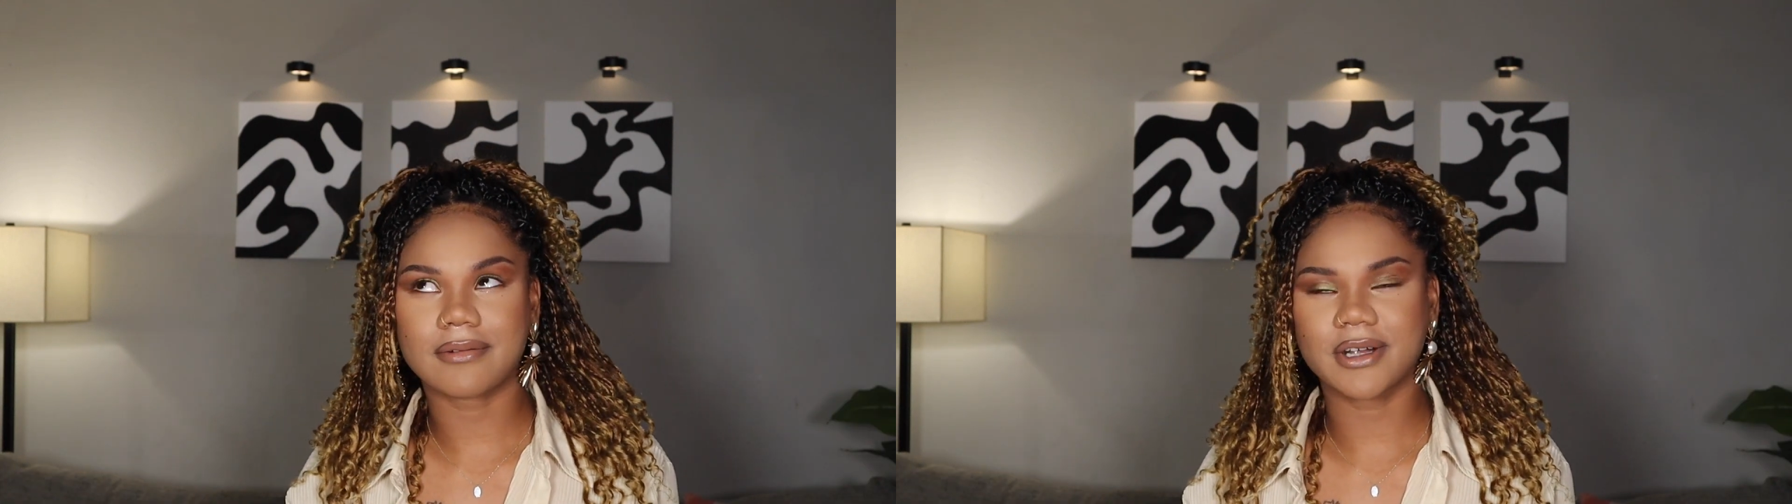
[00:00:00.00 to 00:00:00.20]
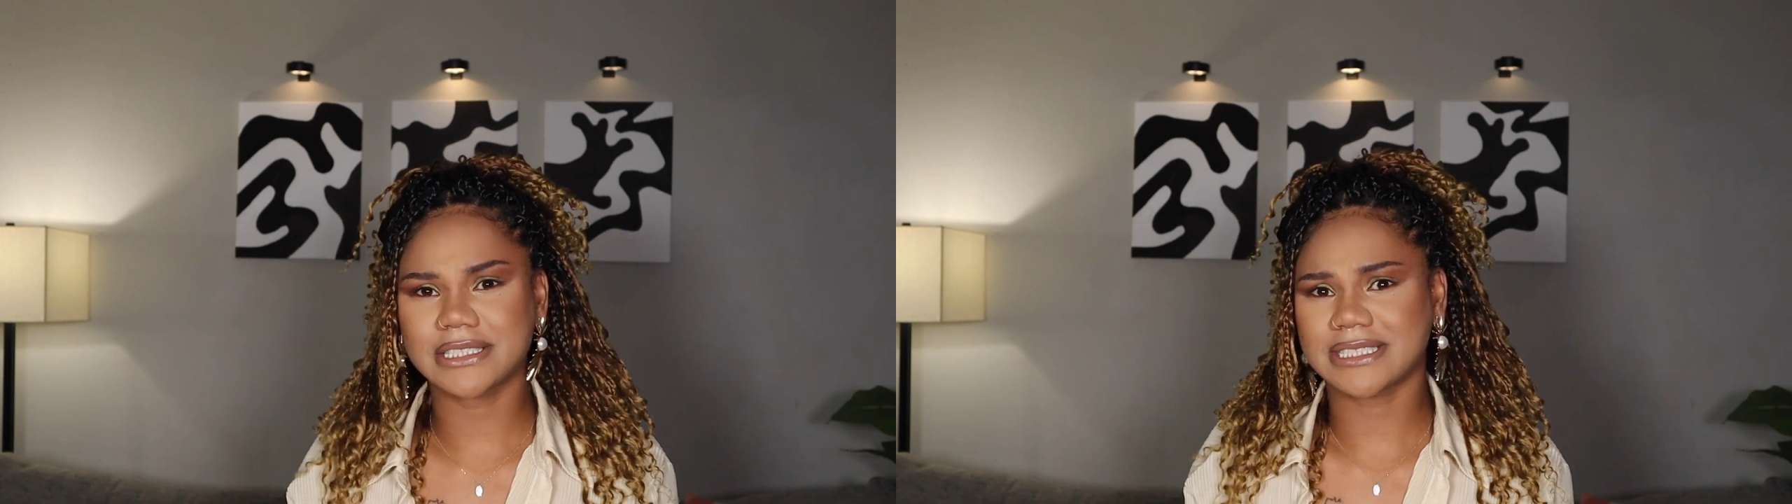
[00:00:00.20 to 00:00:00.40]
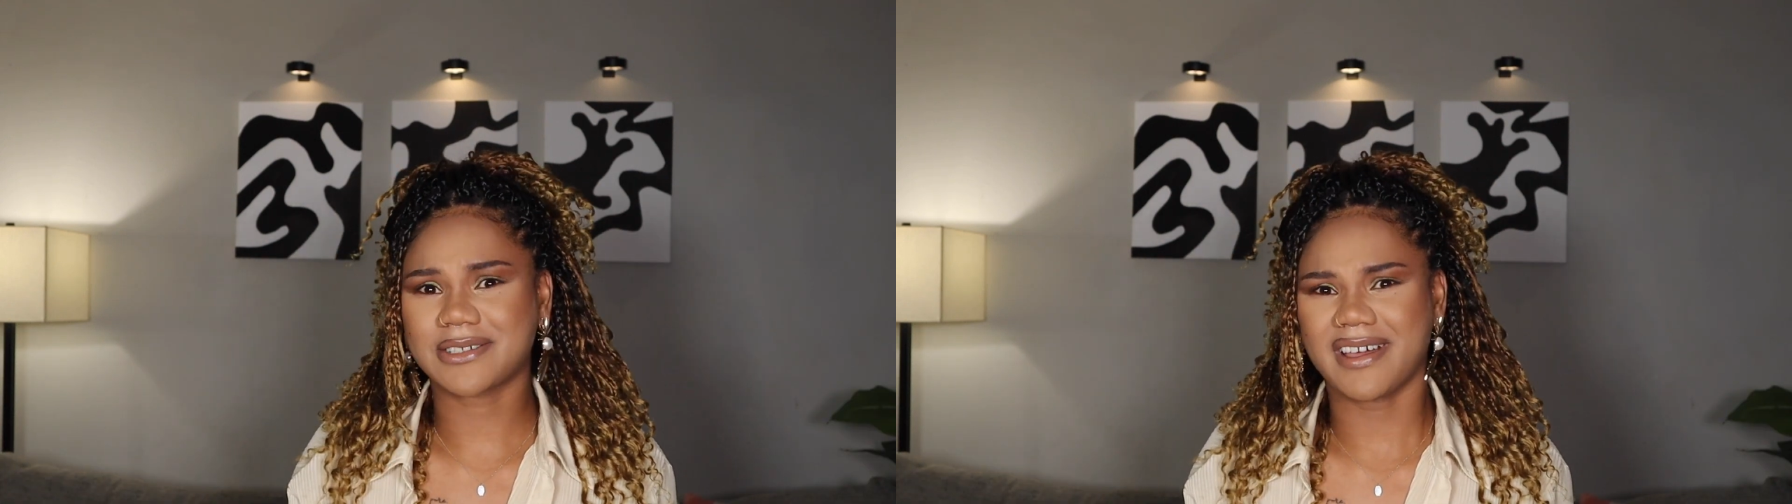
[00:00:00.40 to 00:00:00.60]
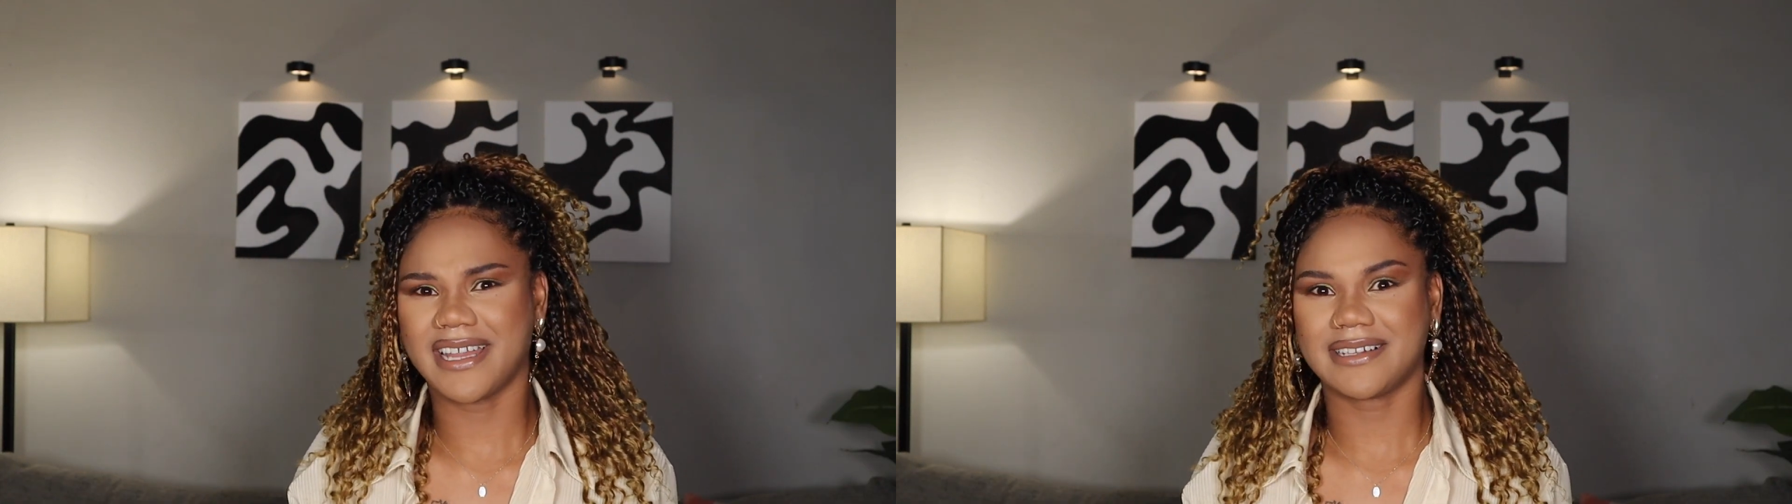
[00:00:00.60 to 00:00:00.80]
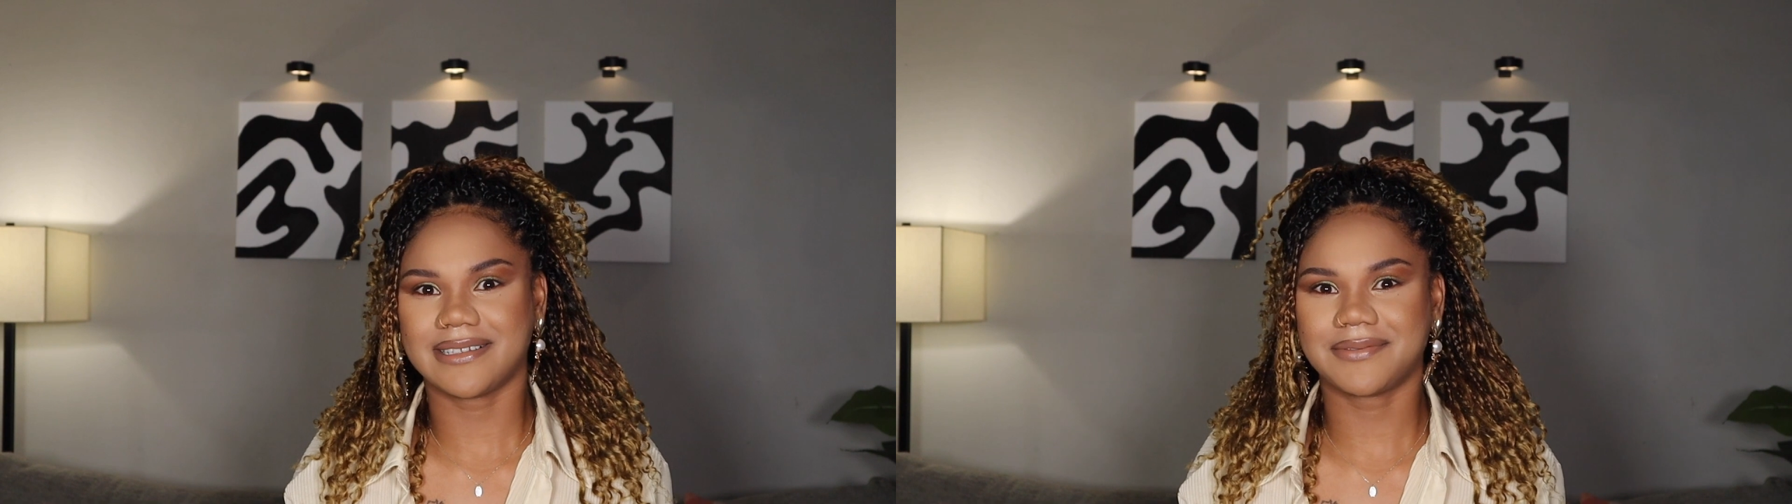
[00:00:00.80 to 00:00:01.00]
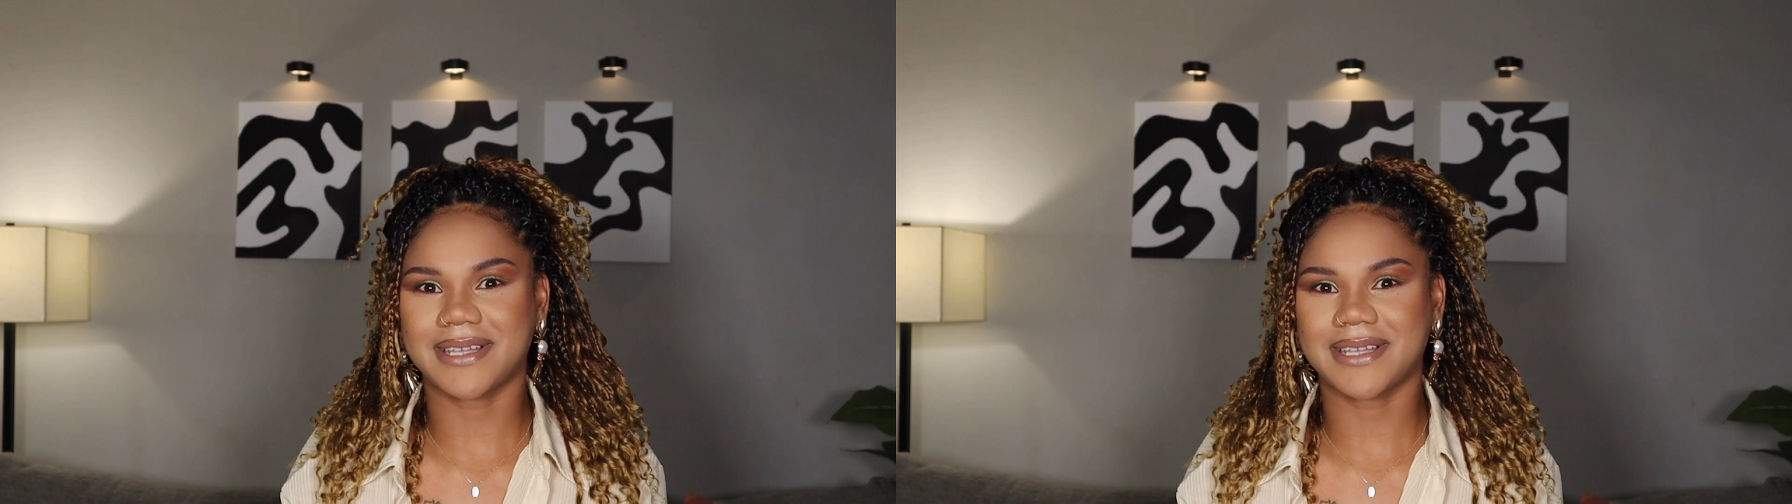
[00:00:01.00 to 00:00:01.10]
or just go ahead and leave